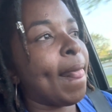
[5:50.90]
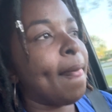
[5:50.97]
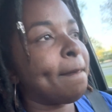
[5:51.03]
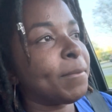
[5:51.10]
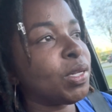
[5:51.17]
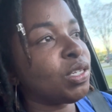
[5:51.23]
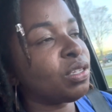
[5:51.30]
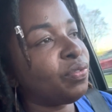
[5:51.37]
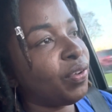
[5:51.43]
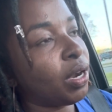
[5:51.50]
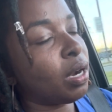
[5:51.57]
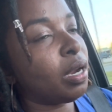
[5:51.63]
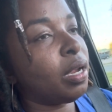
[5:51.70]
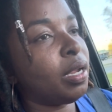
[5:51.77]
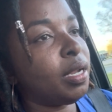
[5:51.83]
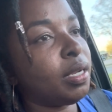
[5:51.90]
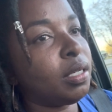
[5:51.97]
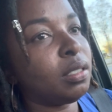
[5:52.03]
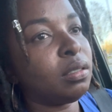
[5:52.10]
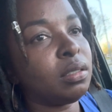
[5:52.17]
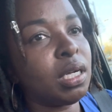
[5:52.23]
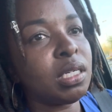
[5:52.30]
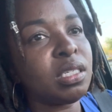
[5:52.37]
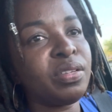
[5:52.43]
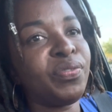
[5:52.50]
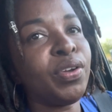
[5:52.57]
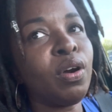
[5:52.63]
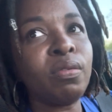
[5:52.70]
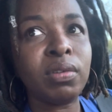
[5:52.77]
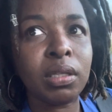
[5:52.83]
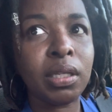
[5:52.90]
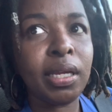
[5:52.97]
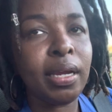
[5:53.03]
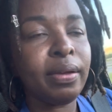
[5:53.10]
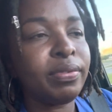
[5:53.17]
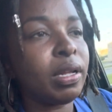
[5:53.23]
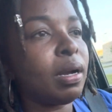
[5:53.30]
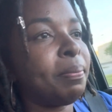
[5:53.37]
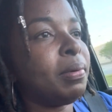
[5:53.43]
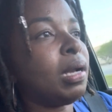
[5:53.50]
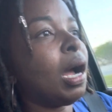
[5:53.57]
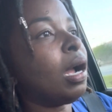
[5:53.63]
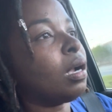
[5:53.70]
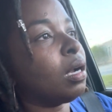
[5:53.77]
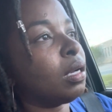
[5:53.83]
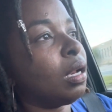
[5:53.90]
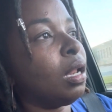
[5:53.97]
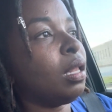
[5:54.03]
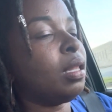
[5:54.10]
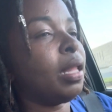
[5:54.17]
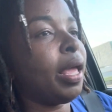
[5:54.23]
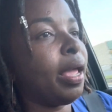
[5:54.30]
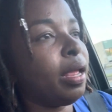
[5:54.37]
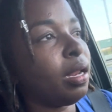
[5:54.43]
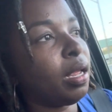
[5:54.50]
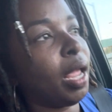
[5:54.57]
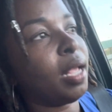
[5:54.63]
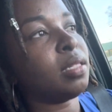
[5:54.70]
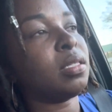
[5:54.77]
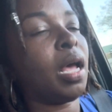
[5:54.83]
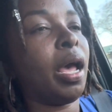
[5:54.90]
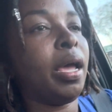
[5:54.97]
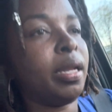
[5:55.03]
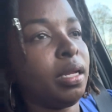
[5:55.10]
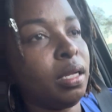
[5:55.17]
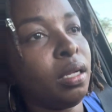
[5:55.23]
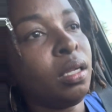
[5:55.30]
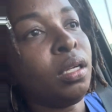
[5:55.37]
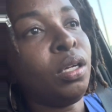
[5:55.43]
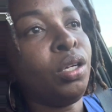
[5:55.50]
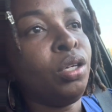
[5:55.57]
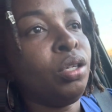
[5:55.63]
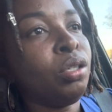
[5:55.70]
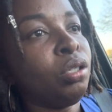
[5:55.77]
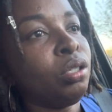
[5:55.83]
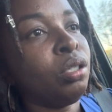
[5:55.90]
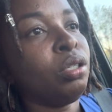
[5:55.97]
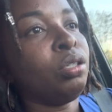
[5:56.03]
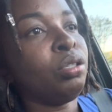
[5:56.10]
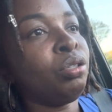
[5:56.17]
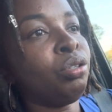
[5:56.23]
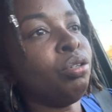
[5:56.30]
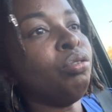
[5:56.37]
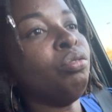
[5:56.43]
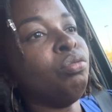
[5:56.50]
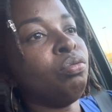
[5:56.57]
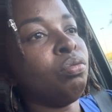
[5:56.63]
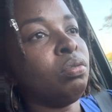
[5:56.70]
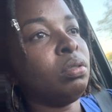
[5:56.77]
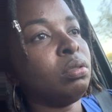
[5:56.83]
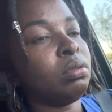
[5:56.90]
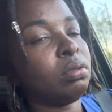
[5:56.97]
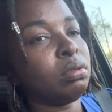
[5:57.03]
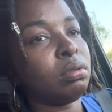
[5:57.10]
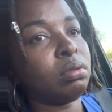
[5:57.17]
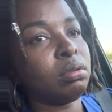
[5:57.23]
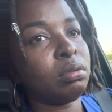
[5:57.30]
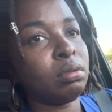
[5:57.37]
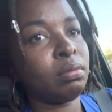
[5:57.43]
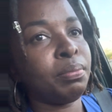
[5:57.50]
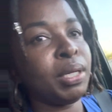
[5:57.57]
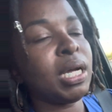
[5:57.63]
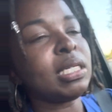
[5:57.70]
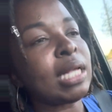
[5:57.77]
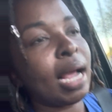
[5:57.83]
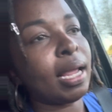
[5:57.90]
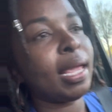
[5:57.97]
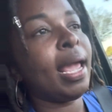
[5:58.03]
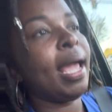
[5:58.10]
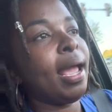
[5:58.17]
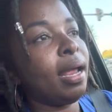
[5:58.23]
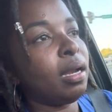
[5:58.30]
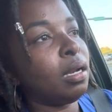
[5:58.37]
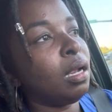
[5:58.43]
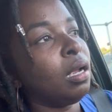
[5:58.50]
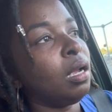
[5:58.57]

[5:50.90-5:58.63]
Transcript: I'm just very, I just feel relieved and I'm not gonna let anxiety do, because I can't,